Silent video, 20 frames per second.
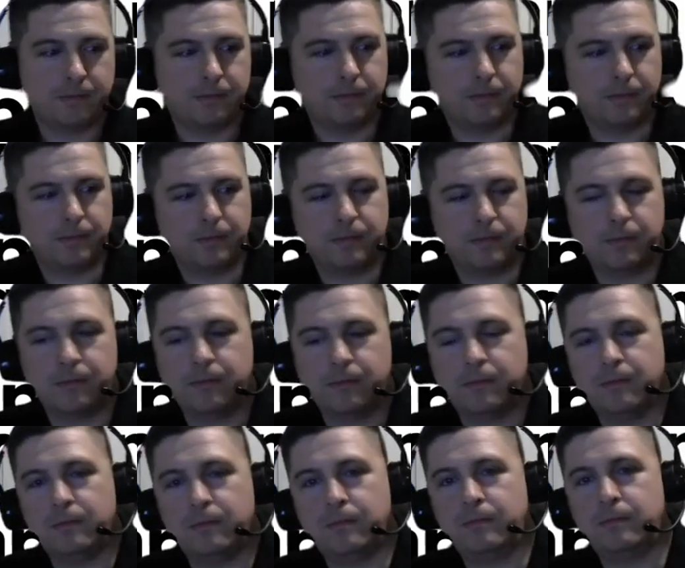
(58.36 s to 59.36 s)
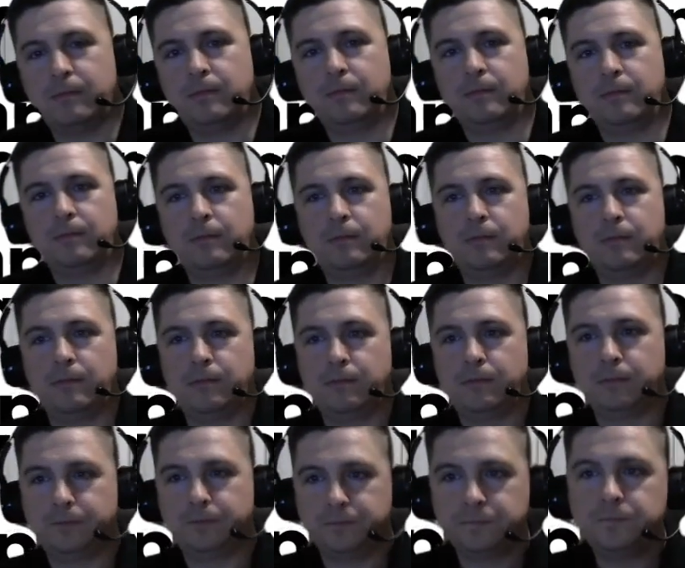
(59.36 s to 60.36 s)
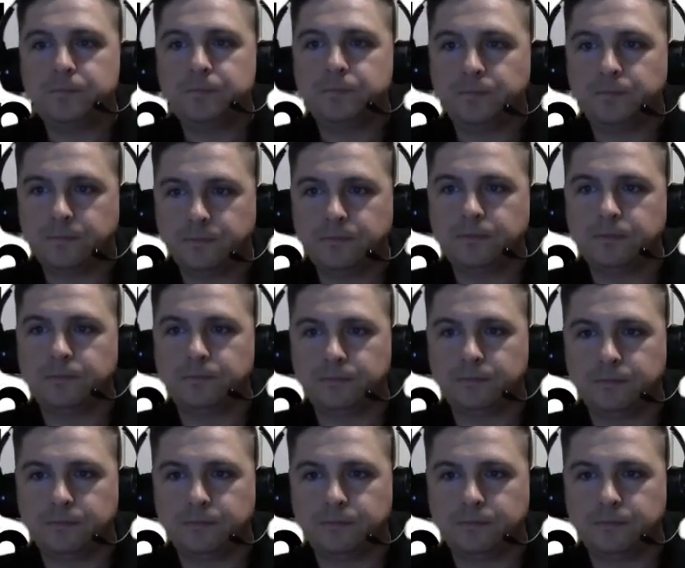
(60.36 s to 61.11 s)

[no speech]